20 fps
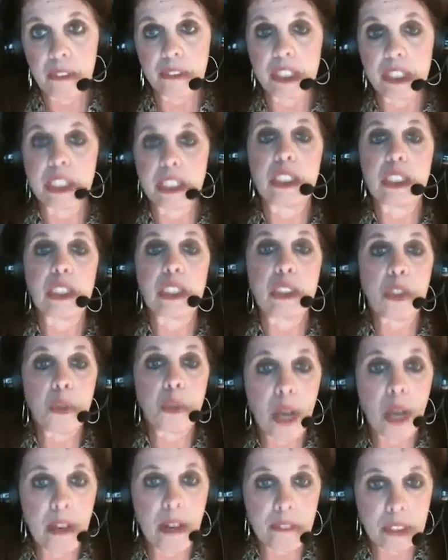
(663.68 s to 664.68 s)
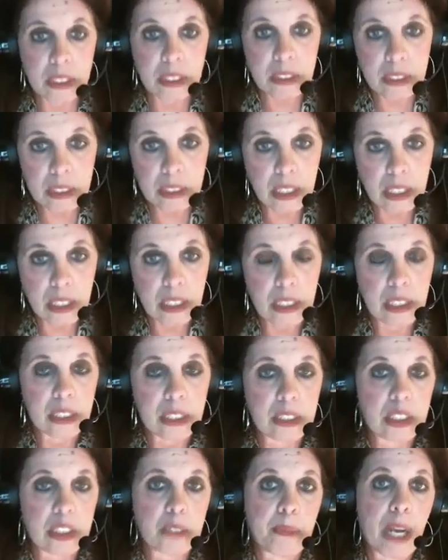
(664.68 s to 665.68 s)
Visits to Heaven
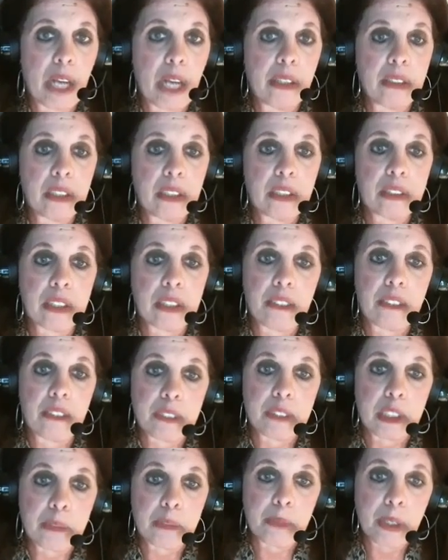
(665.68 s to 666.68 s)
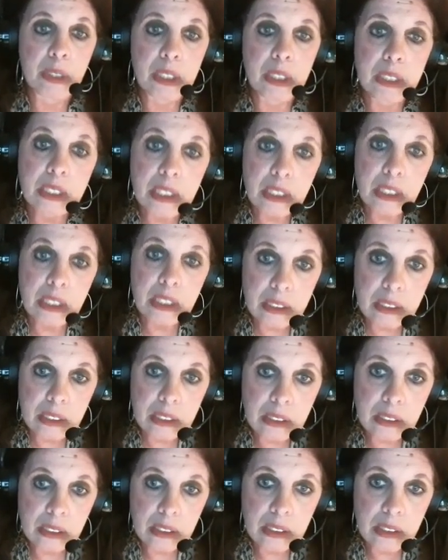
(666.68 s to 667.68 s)
is about near-death experiences.
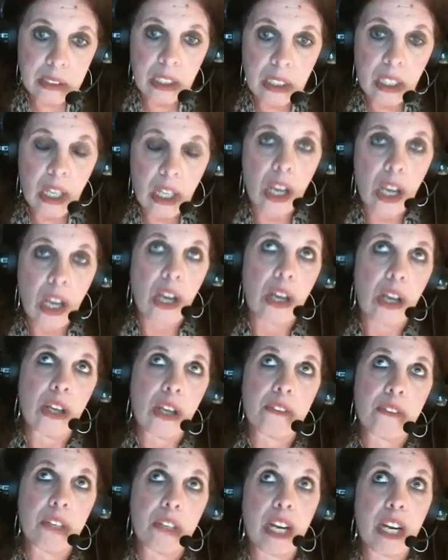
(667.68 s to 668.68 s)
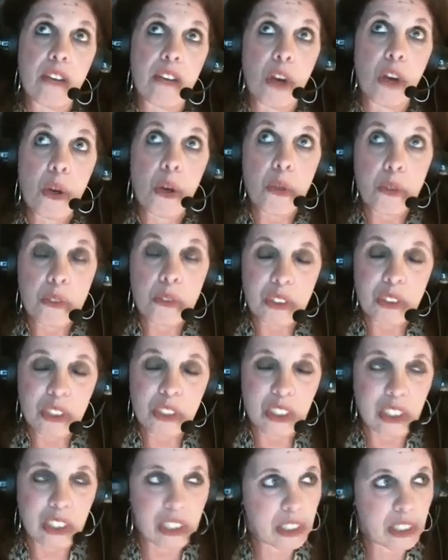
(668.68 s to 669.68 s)
Then I wrote
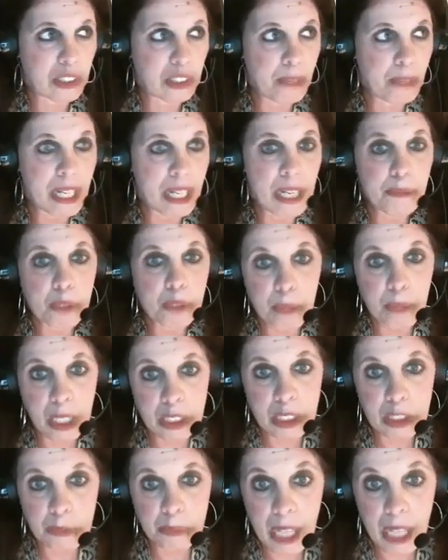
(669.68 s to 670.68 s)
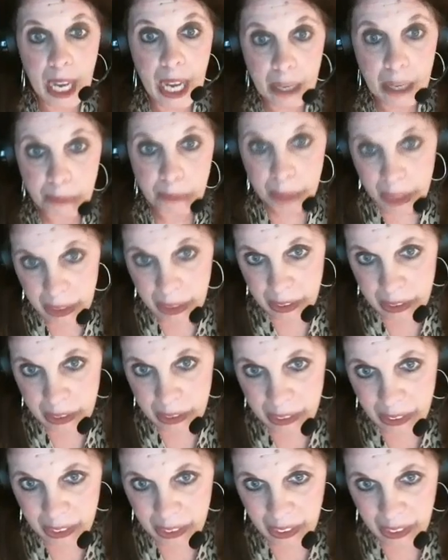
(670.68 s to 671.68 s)
Make Up Your Mind to Be Happy,
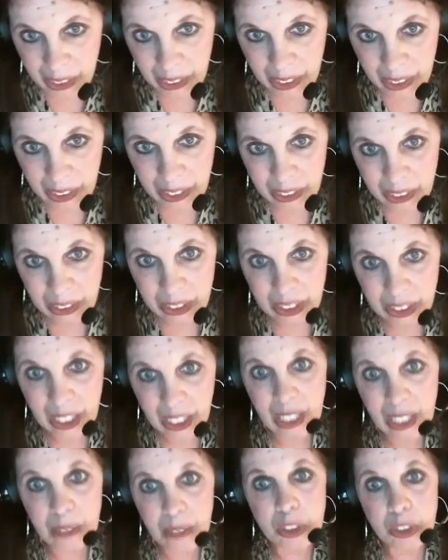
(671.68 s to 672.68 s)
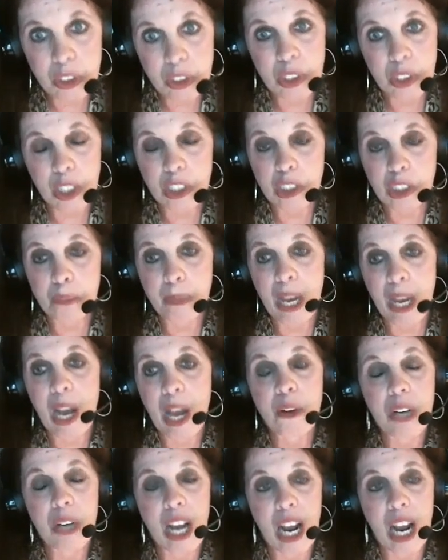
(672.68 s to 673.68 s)
okay, which talks
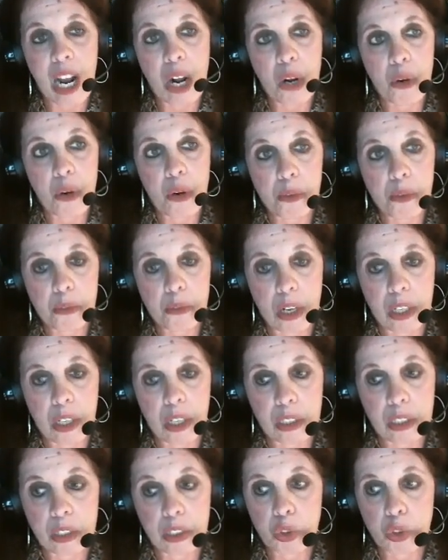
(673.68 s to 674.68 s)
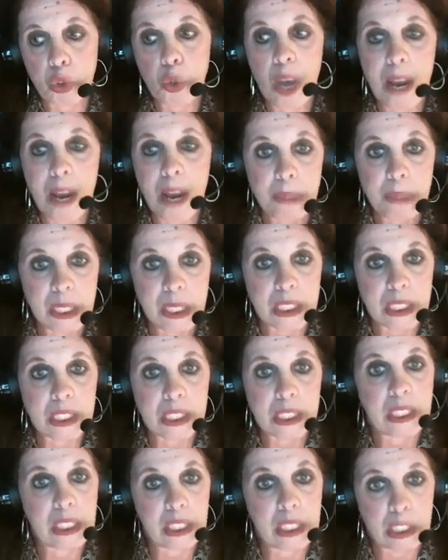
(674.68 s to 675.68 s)
about how true happiness
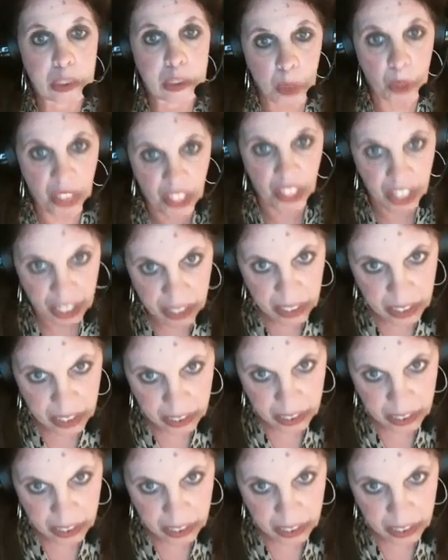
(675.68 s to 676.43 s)
is within.